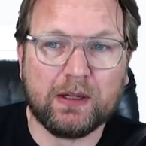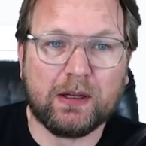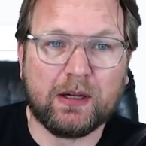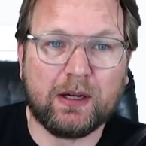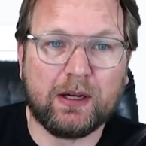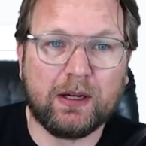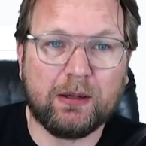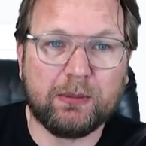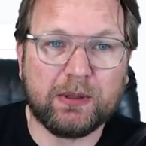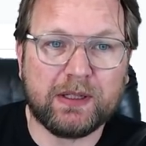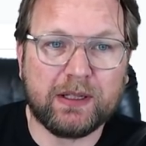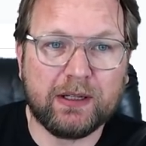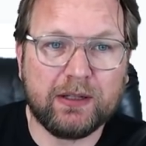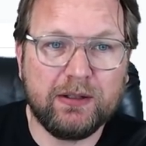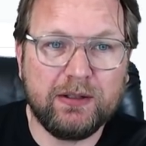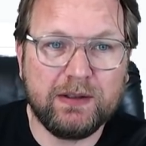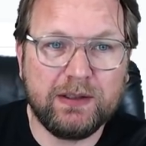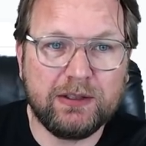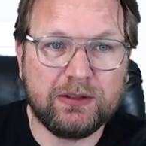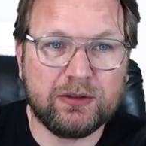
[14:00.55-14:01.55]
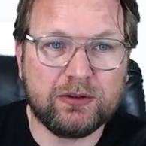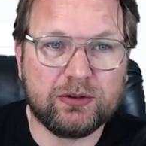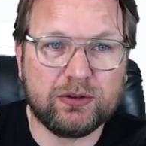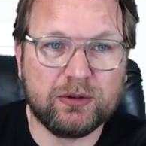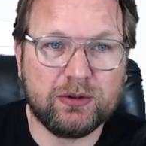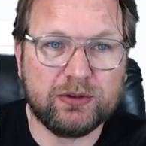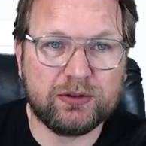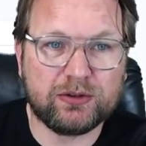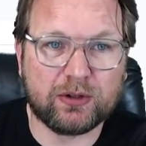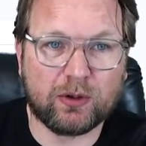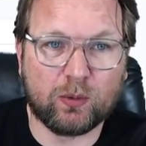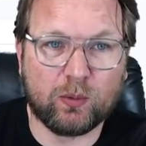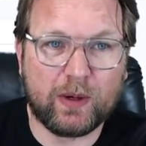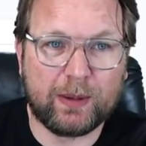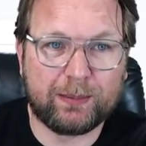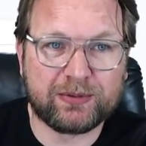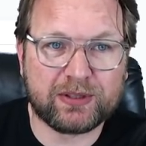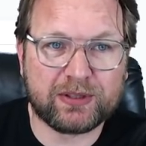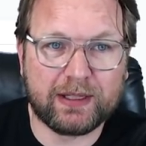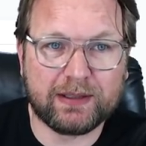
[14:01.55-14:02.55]
But here you need to choose your
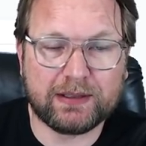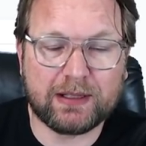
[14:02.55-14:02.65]
website.